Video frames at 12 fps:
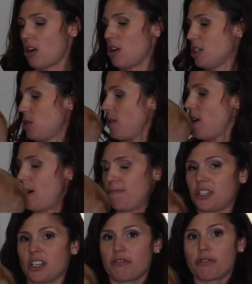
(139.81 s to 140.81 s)
also an
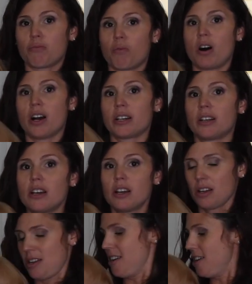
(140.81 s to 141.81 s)
option if you want
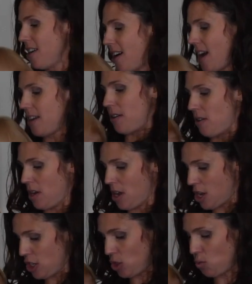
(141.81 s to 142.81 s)

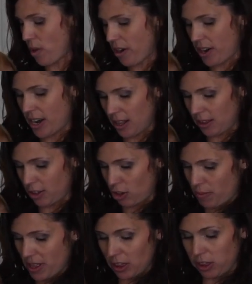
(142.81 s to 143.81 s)
to wear it a
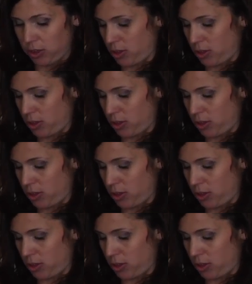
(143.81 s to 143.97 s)
little bit